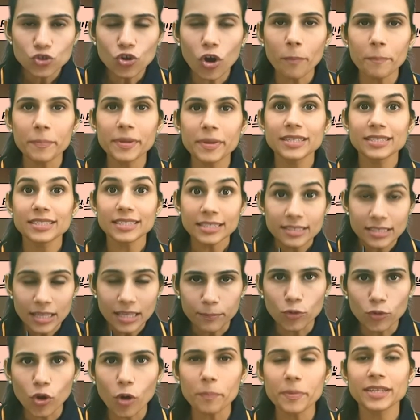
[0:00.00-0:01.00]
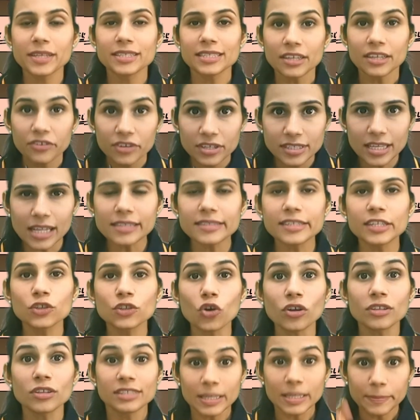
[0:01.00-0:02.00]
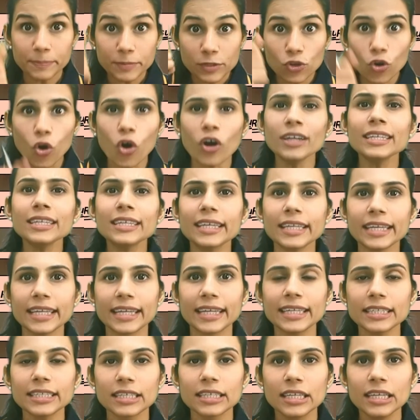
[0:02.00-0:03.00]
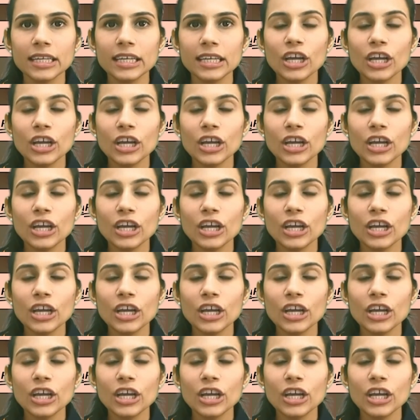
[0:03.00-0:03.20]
topics and subtopics and results and concepts concrete,